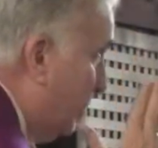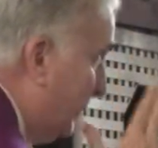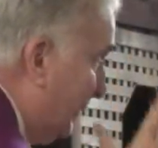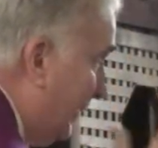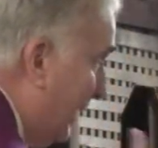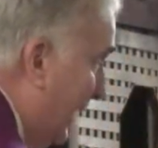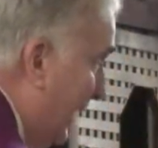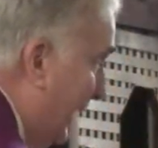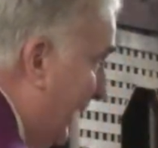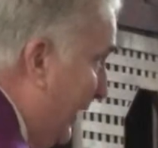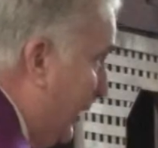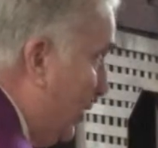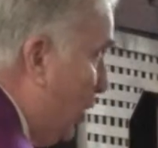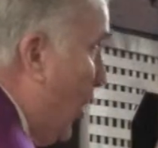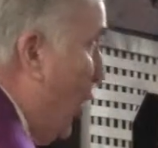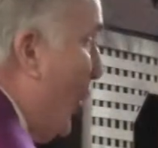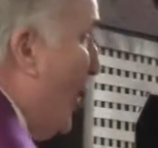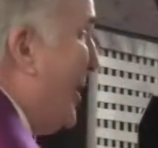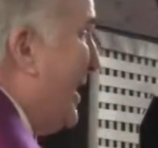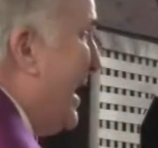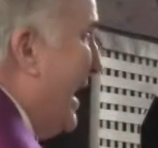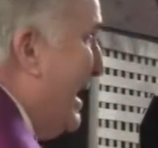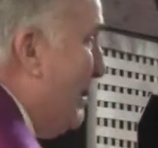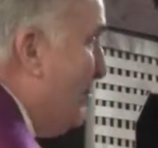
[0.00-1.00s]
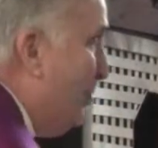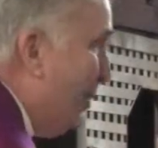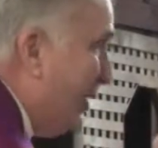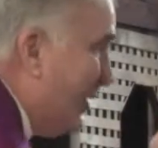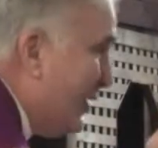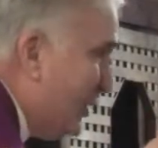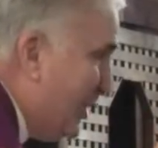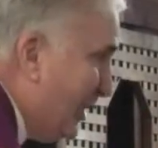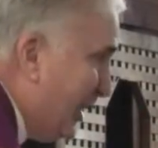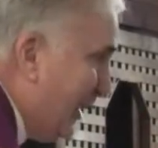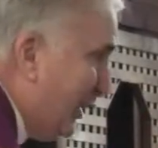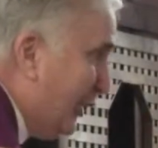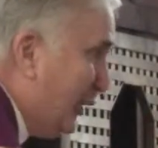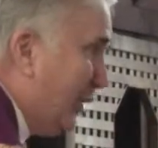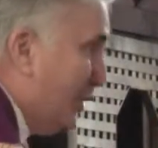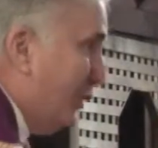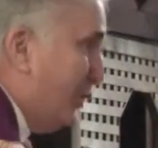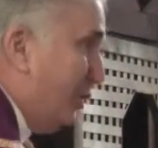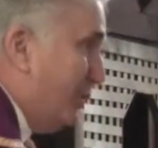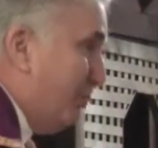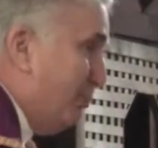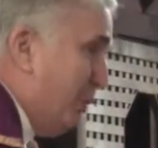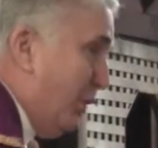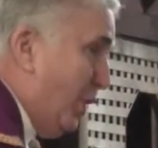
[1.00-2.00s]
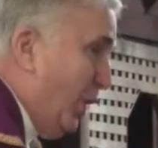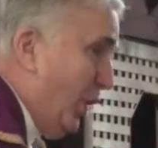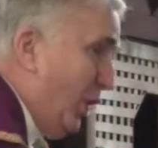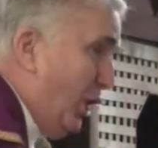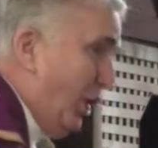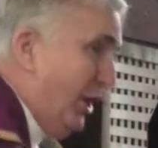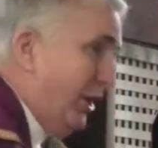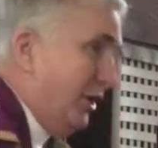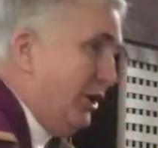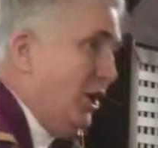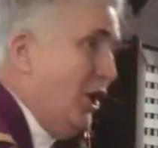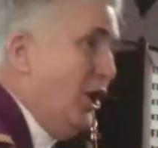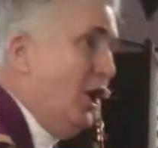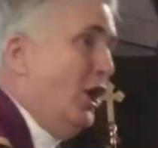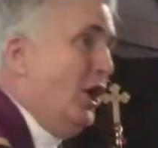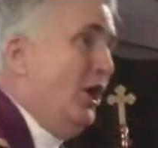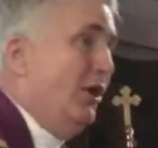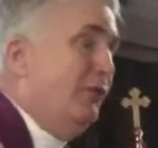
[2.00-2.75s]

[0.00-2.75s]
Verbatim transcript: light on a particular part